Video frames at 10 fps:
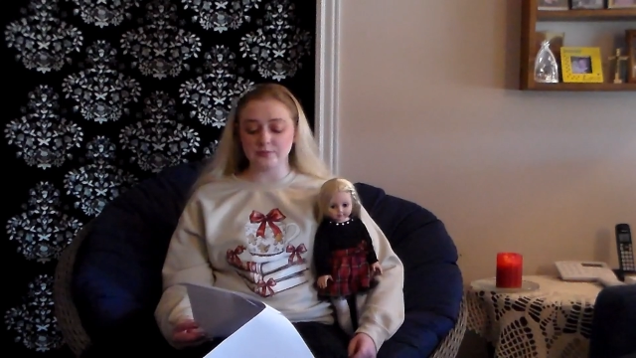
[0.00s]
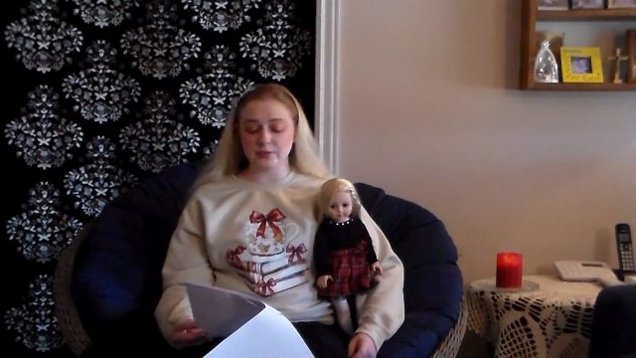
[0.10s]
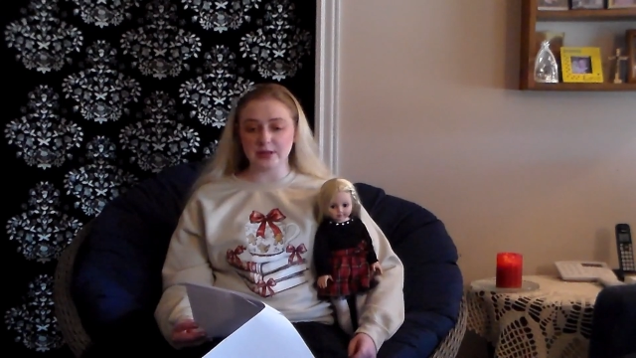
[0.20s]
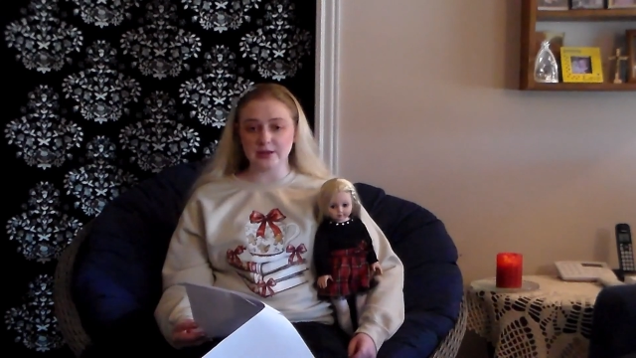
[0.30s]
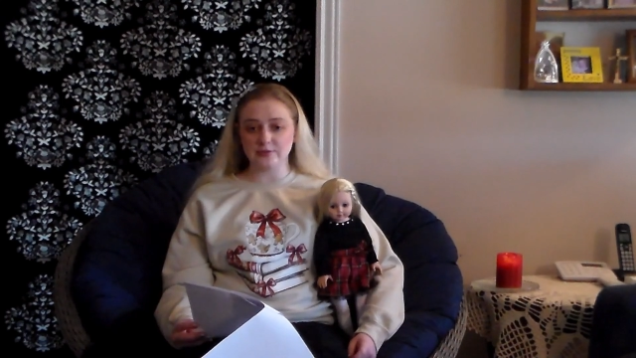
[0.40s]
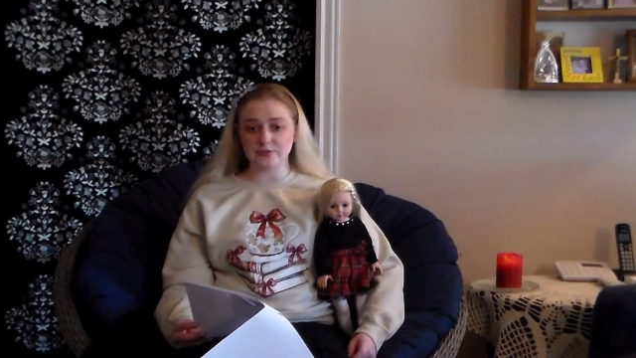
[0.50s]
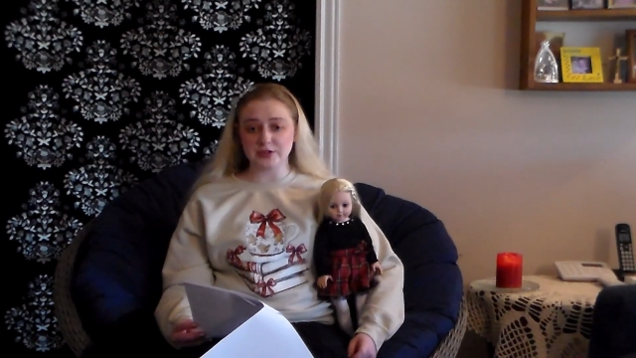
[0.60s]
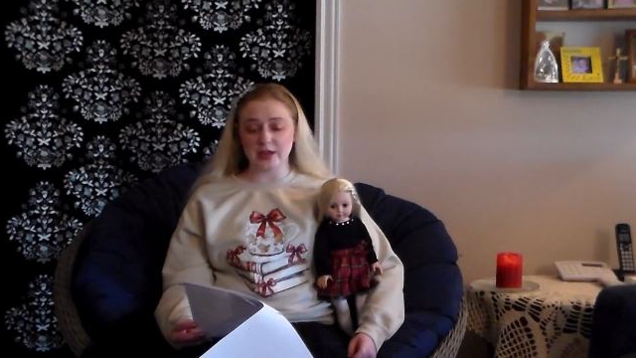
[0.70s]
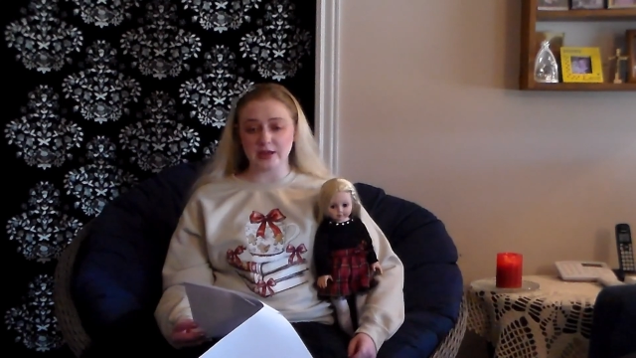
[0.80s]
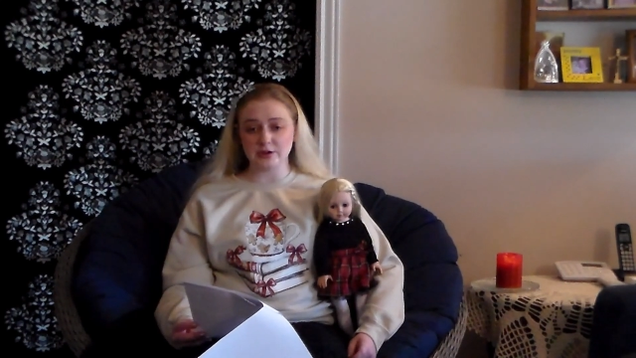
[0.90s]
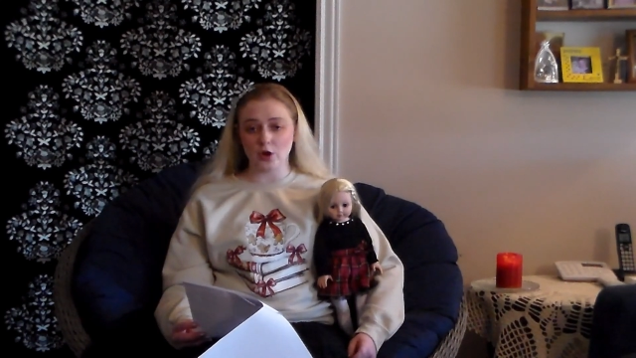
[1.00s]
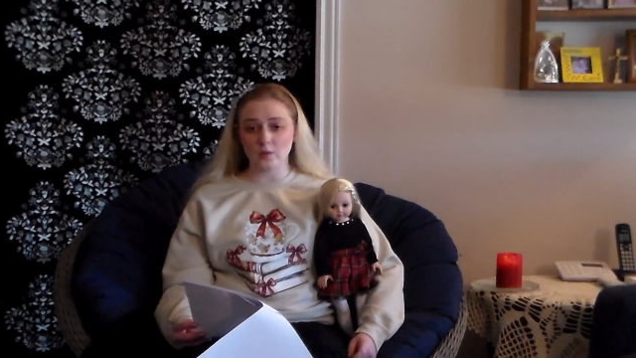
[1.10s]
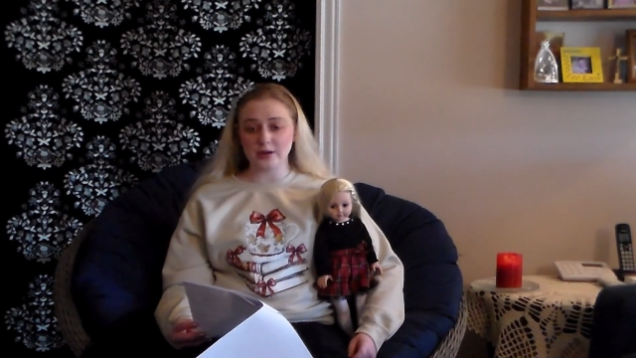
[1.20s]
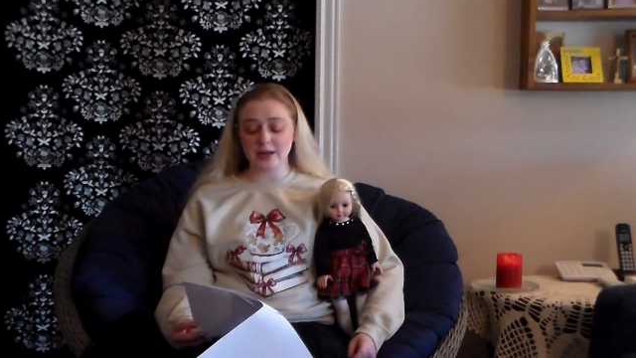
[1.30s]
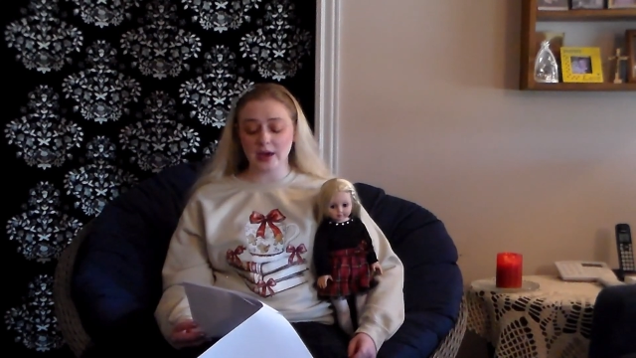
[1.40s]
and believes that
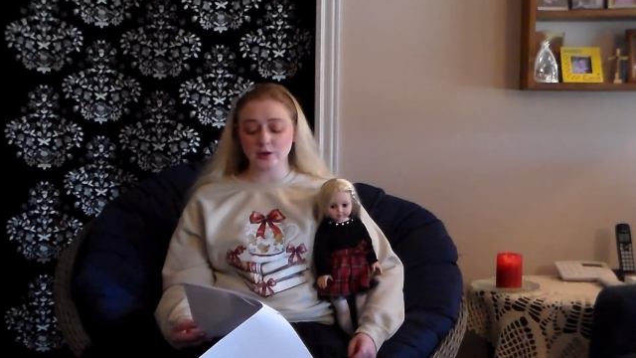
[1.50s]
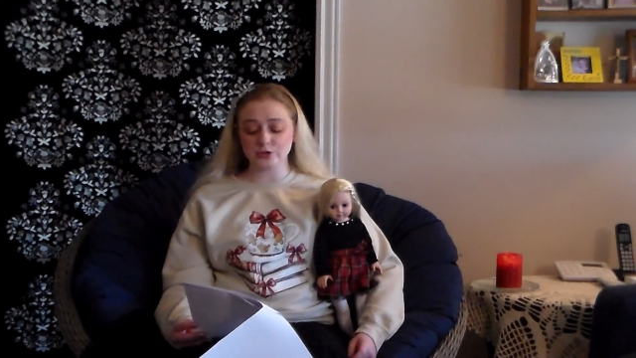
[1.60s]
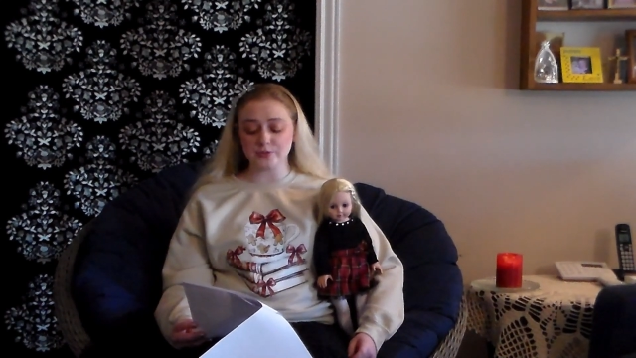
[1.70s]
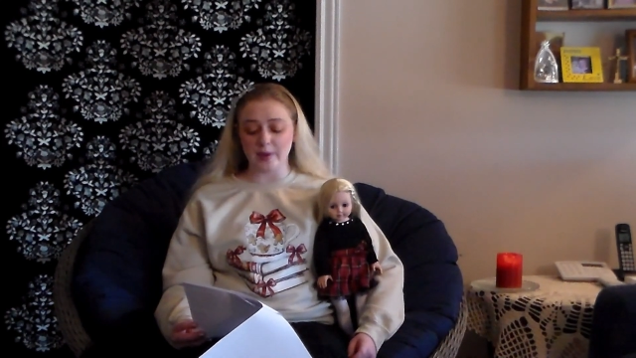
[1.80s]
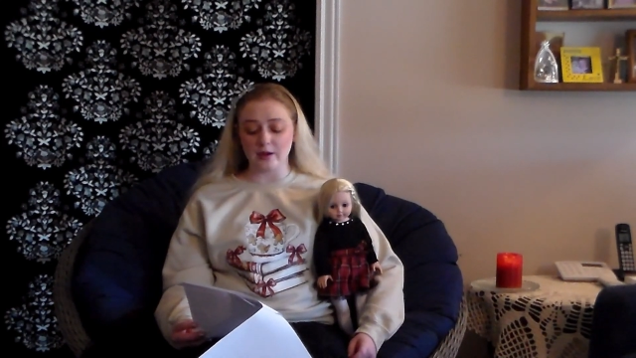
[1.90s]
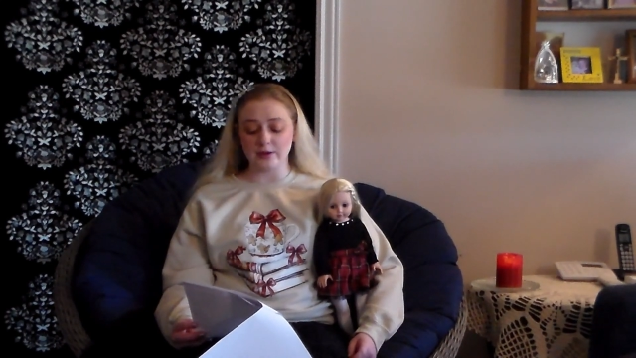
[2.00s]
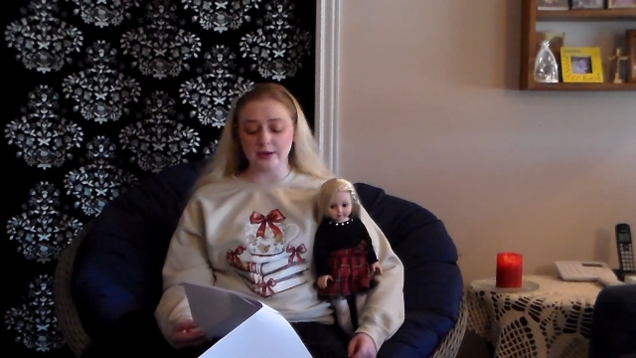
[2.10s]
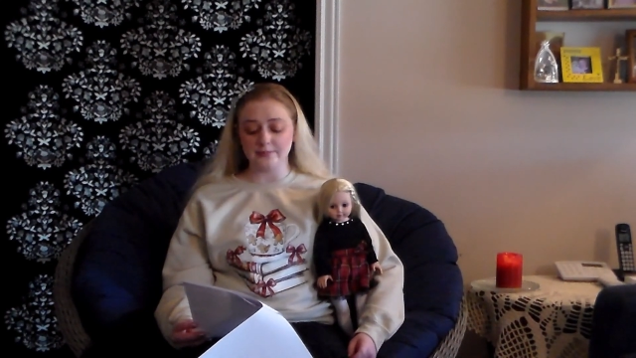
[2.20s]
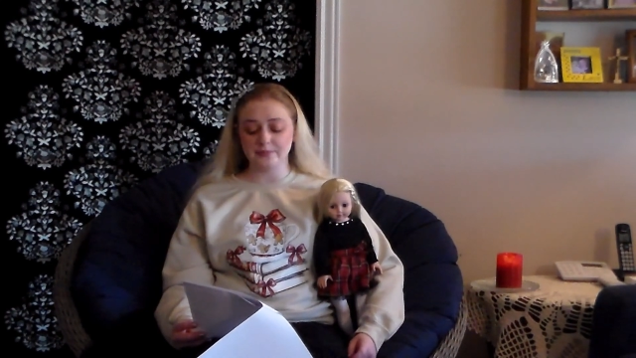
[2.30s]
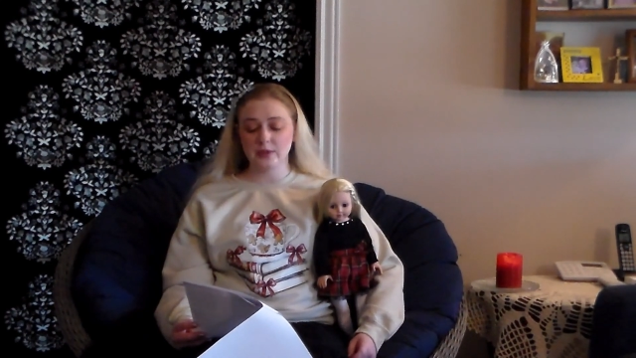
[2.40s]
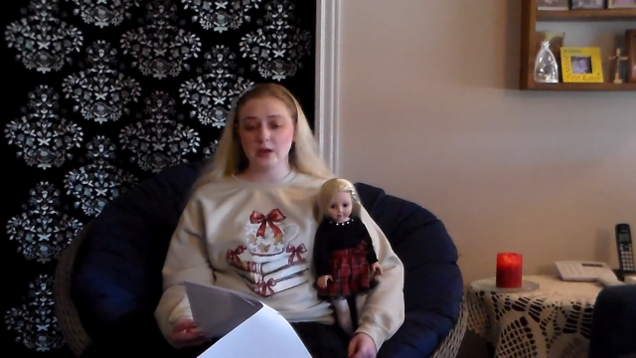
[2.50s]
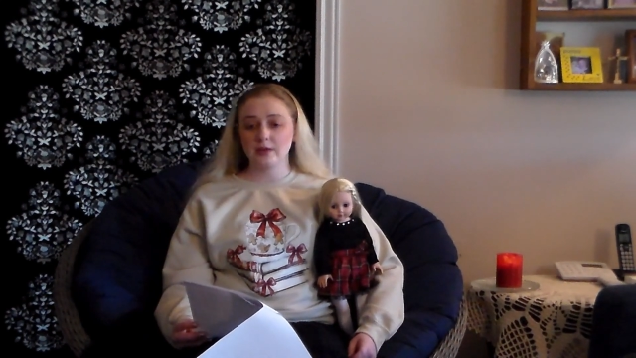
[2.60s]
no one cares about him.